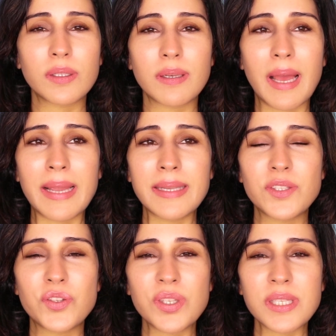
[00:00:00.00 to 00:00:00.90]
I
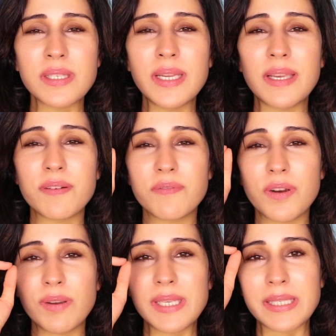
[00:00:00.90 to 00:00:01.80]
just need a
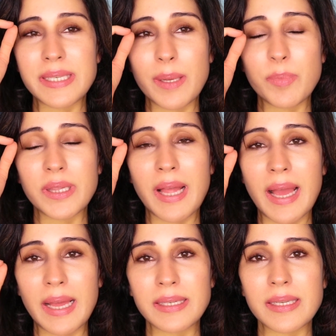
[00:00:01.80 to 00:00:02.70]
very stable
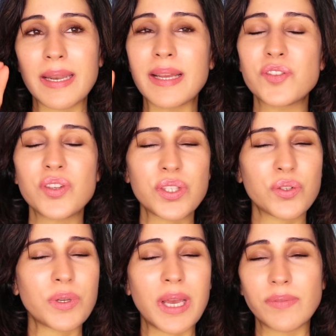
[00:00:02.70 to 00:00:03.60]
hand, and I just
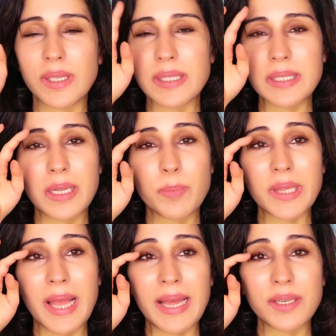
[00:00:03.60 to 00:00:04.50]
don't have that
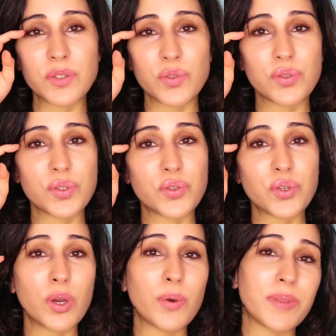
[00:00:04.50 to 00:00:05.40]
stable hand to just
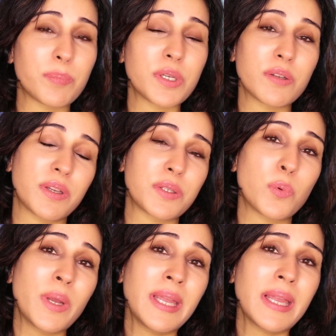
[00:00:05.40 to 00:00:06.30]
draw out the perfect
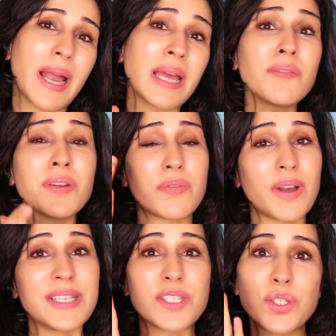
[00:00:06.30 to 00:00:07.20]
wing. And even if
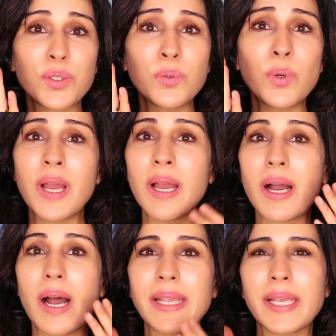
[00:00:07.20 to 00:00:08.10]
I do,
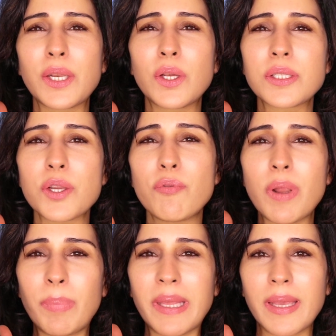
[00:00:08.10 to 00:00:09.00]
I cannot
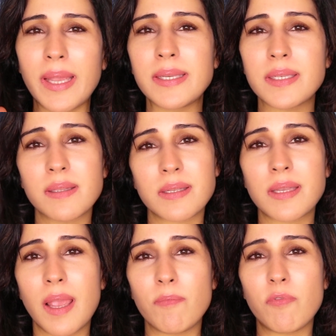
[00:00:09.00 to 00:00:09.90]
replicate the
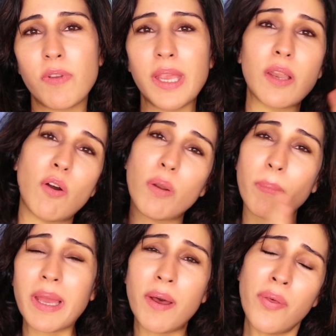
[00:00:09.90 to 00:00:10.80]
same feel on
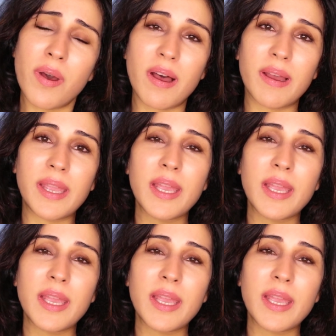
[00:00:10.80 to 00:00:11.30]
my other eye.